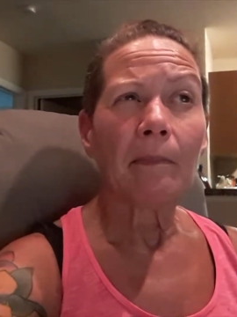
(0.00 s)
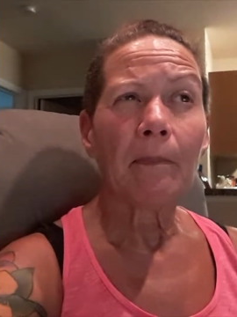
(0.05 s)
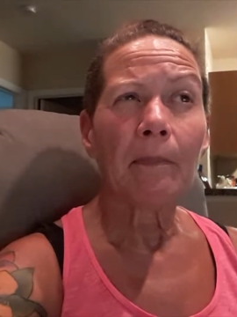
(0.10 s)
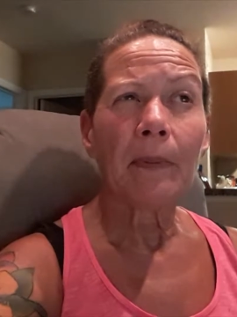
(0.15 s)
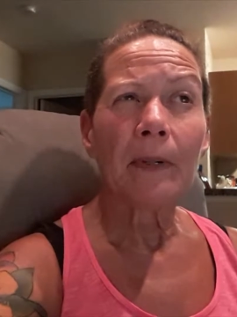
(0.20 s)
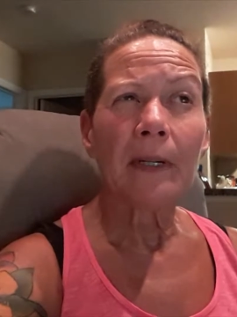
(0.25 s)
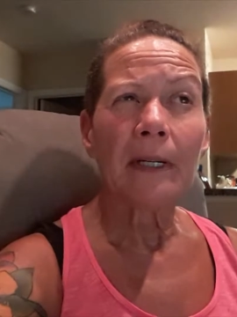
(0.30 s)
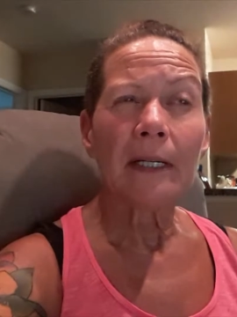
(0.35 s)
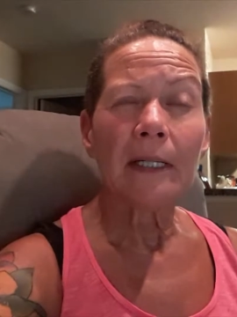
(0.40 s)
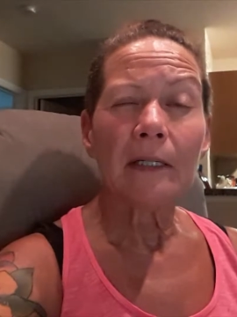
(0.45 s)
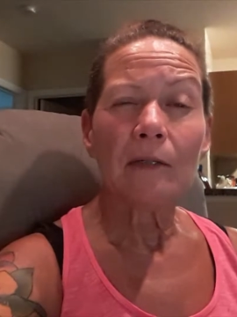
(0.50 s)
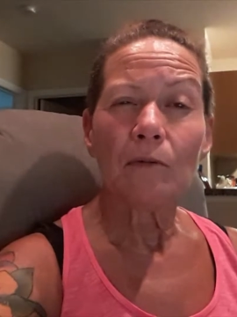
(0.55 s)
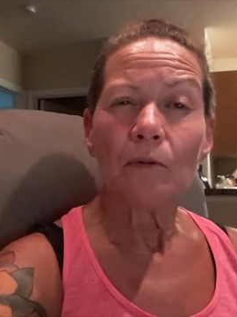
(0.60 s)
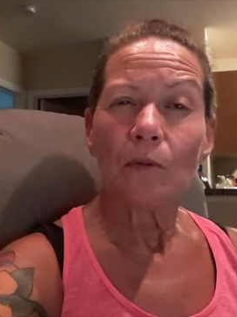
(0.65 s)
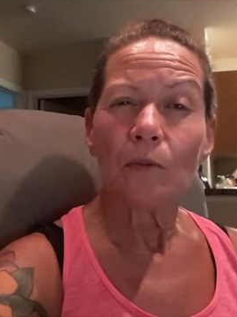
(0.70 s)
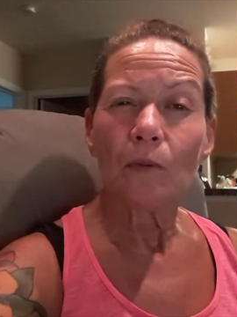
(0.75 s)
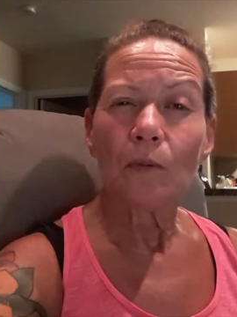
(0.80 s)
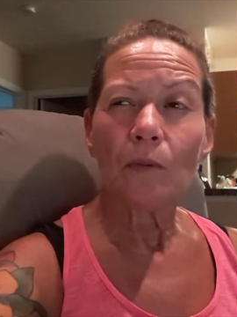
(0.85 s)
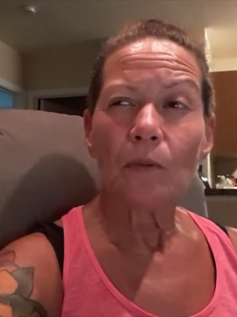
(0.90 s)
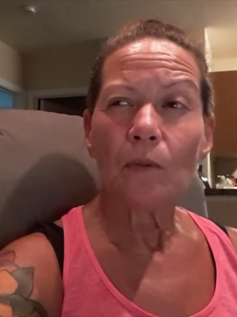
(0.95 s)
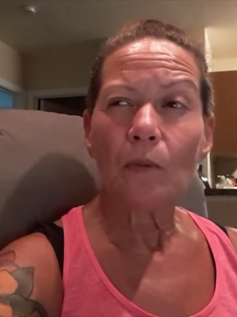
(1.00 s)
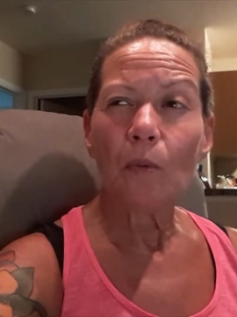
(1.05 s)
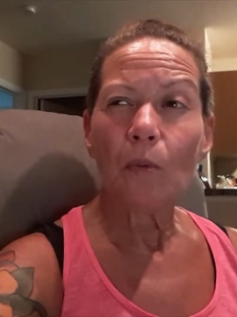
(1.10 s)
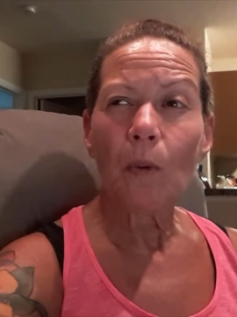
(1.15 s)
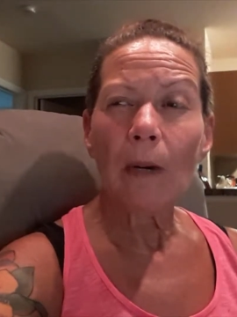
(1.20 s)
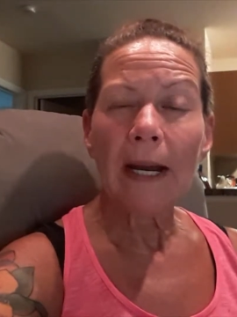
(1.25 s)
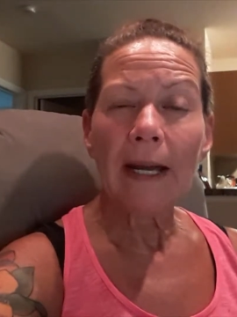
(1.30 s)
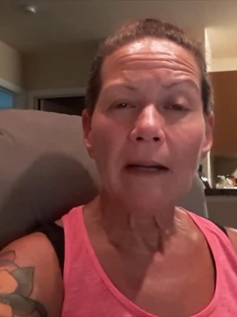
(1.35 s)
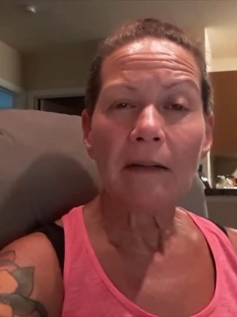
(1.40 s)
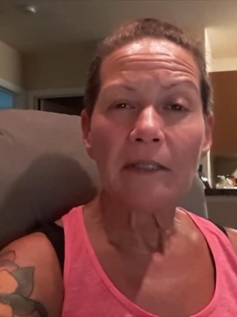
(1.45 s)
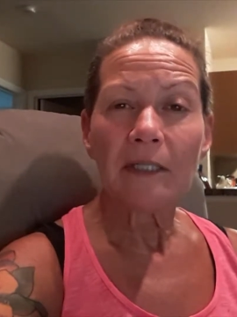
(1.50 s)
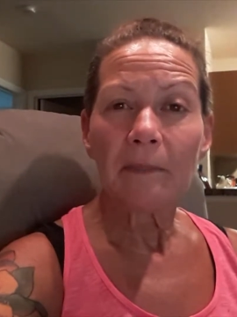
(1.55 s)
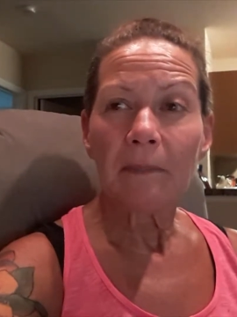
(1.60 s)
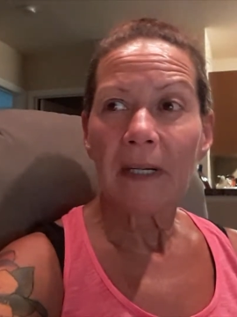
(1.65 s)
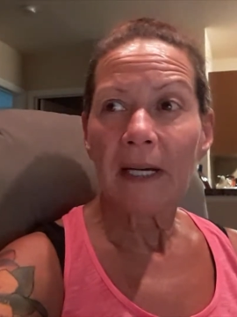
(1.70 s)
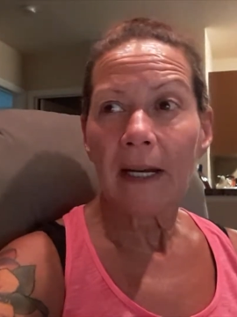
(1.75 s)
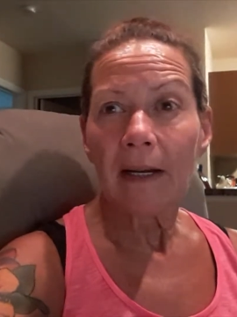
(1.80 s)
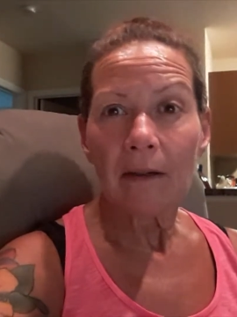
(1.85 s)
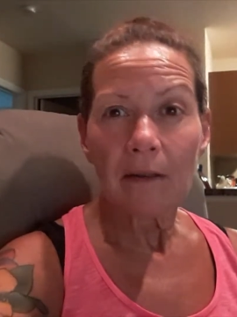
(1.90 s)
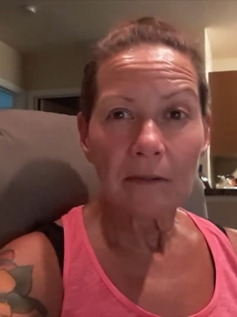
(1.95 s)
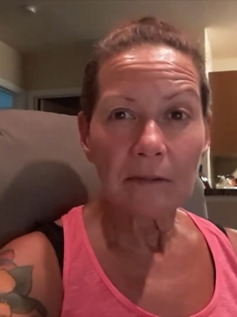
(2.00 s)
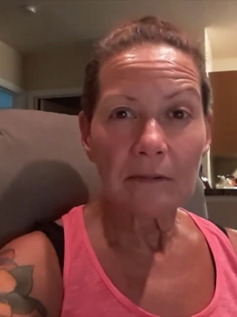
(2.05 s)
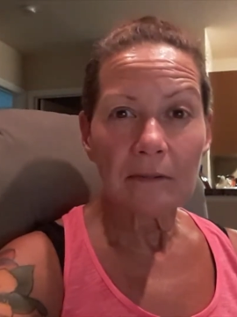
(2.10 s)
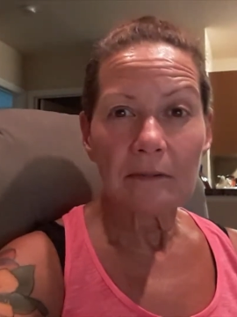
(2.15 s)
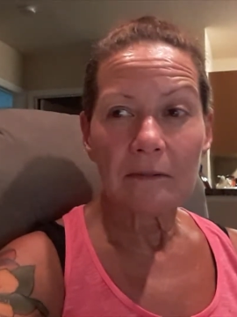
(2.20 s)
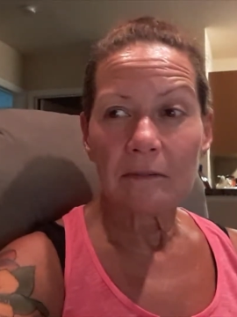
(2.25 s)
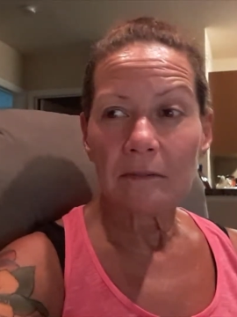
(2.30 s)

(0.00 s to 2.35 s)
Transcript: But roundabout,